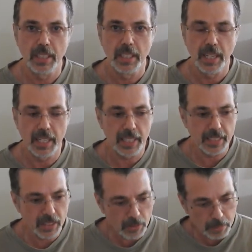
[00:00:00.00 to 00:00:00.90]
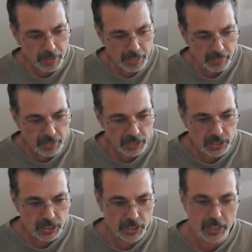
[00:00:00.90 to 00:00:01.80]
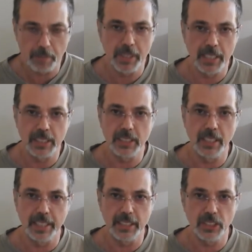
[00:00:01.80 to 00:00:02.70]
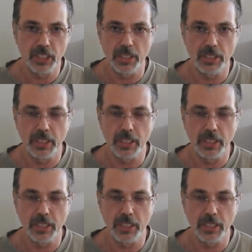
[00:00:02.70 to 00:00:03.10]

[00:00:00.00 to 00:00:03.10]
And I don't believe this is just something that's done in church.